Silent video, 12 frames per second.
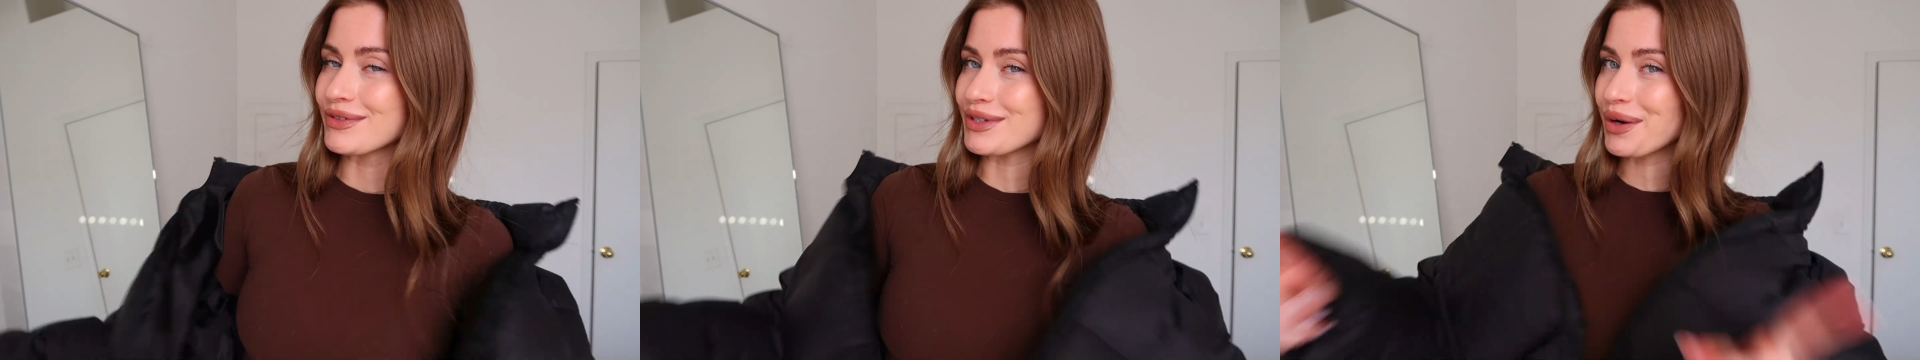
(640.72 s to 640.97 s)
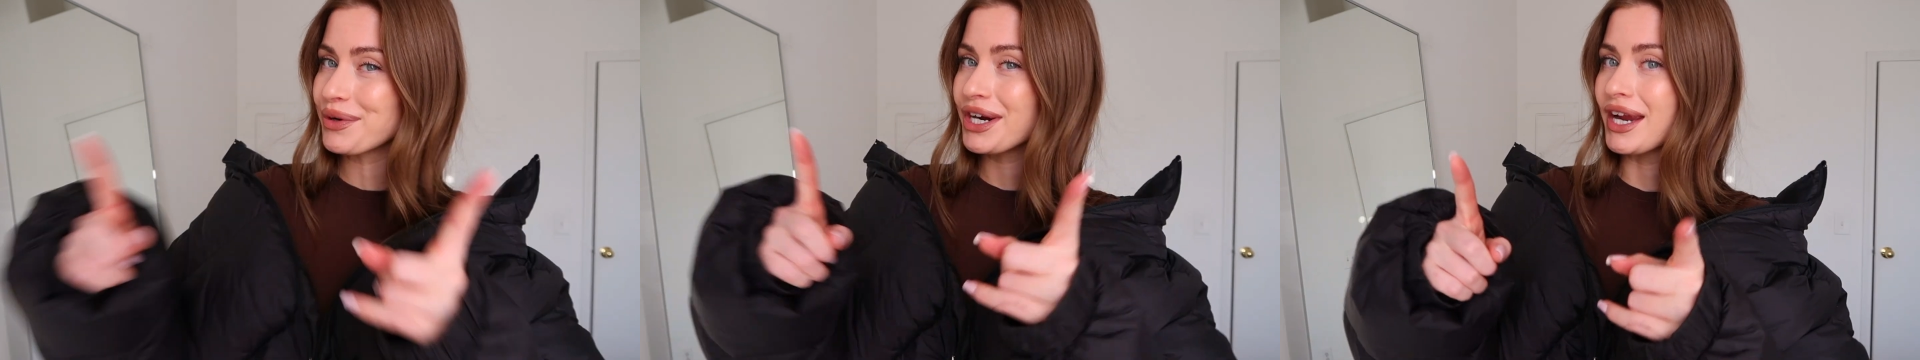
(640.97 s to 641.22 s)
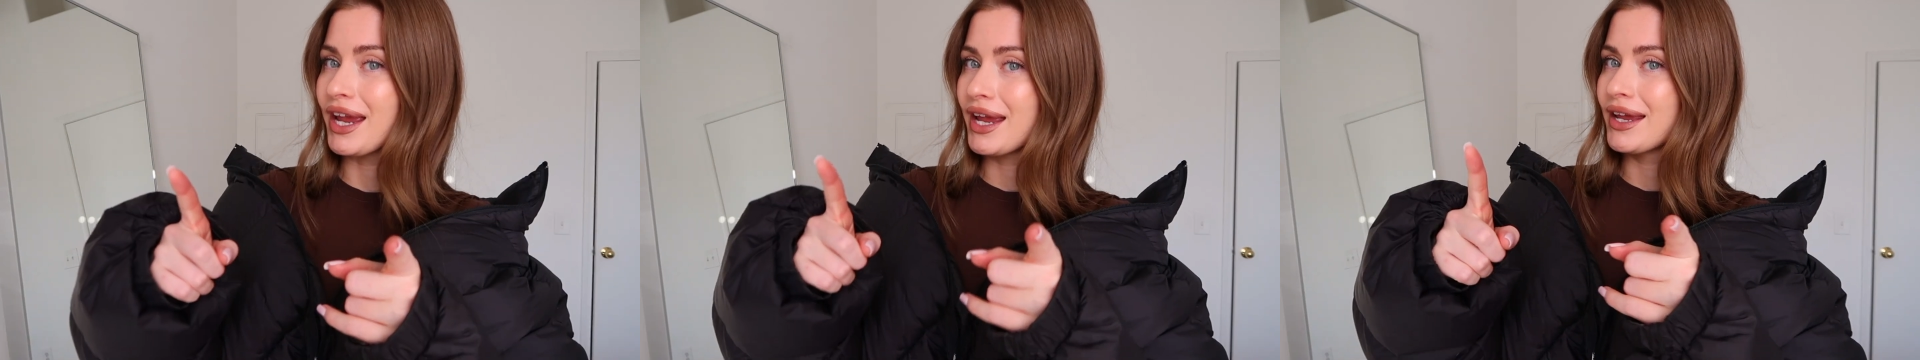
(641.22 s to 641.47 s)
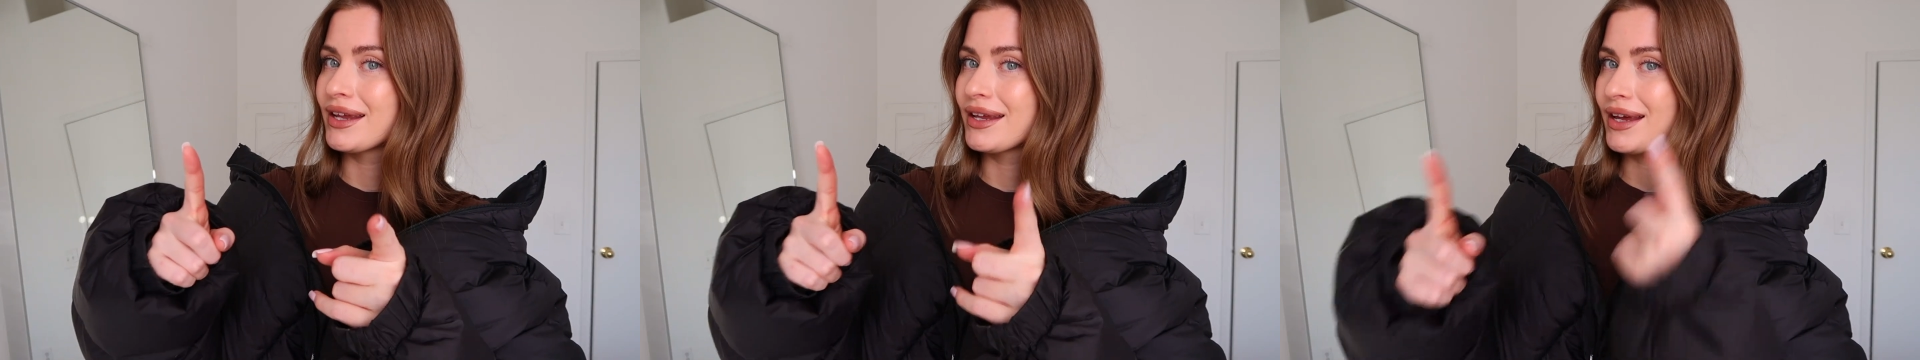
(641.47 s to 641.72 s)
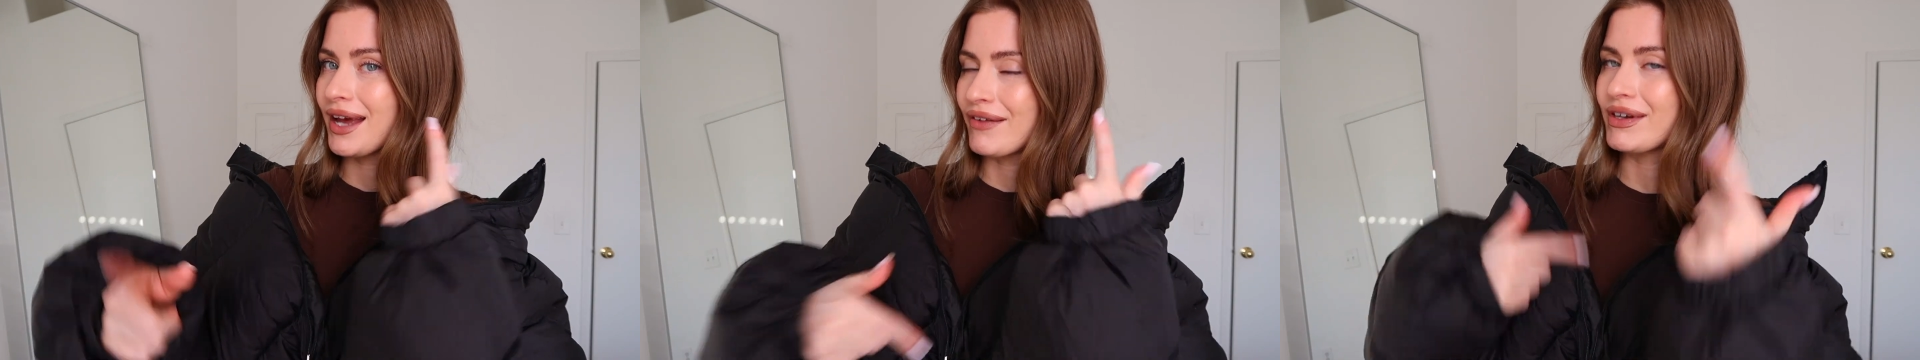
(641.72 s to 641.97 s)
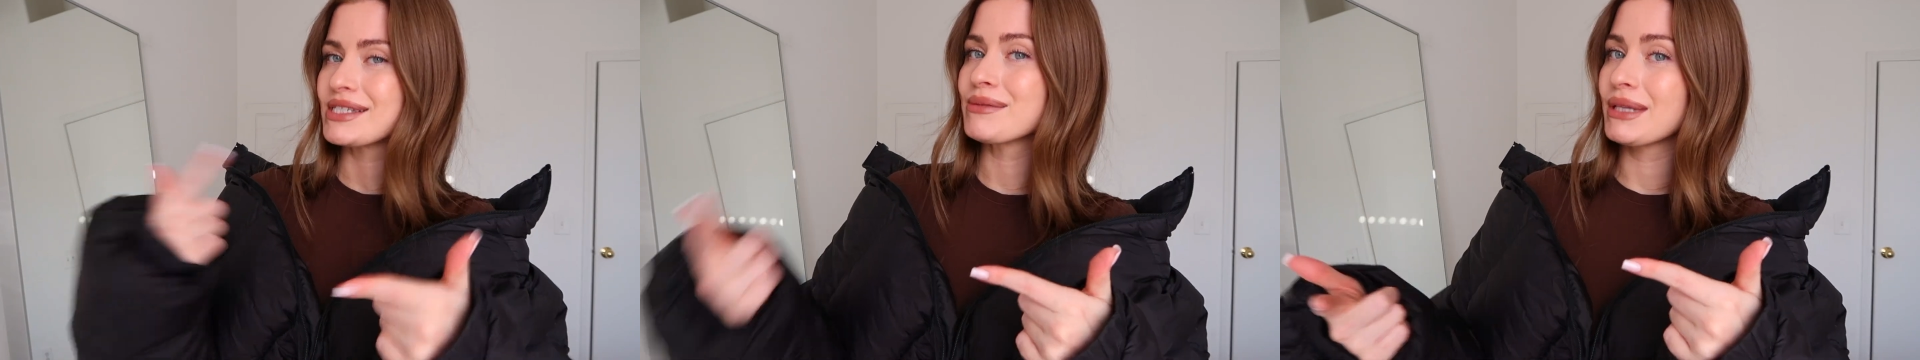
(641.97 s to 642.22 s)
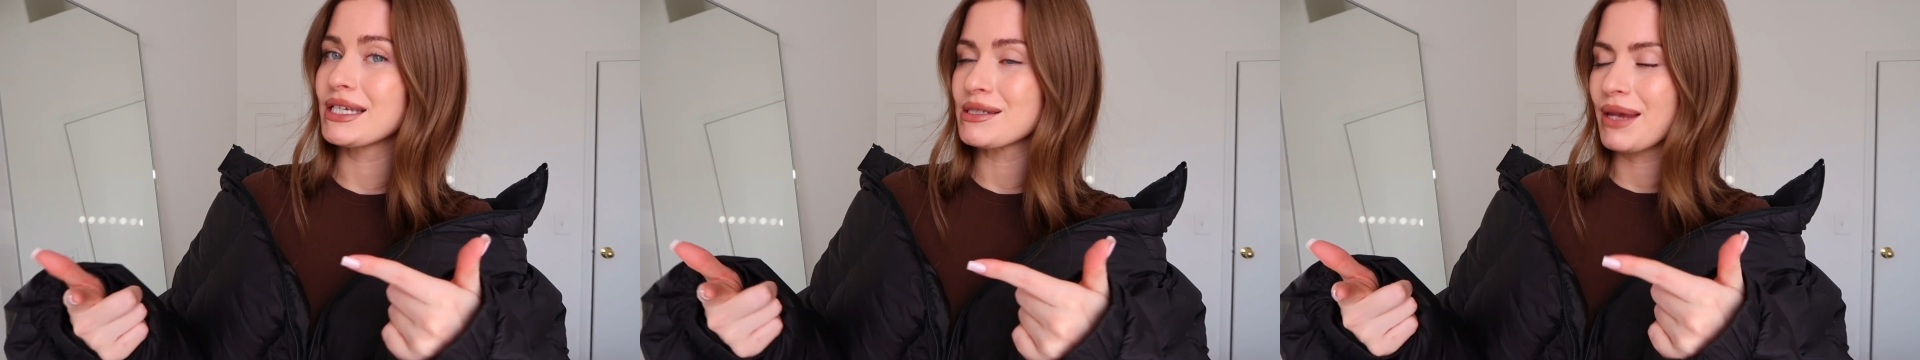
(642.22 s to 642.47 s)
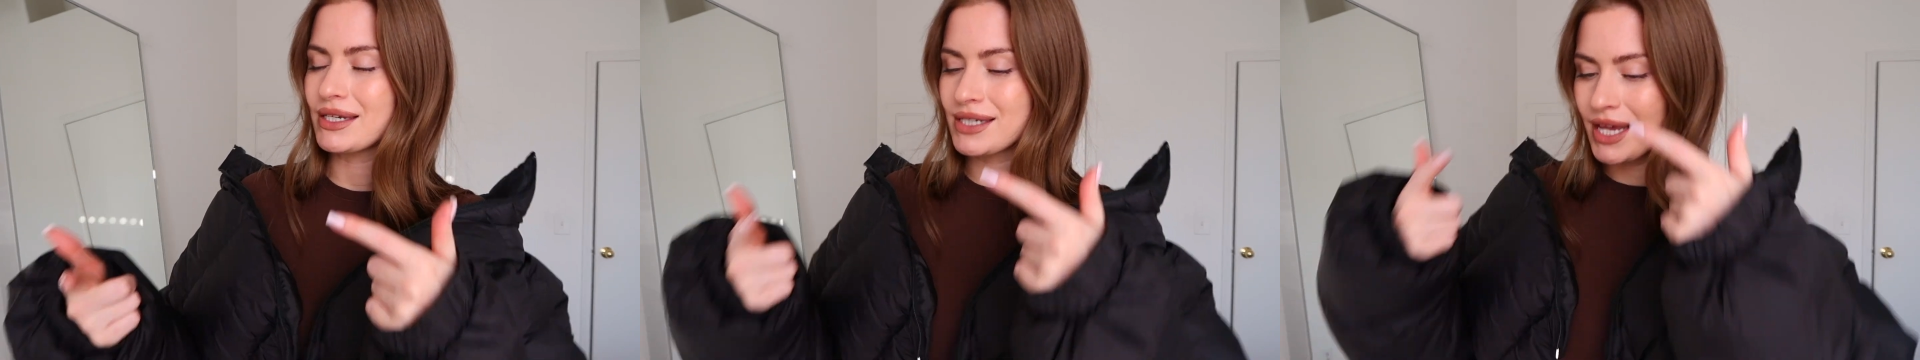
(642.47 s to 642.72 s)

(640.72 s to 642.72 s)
Don't worry, I've got some things planned.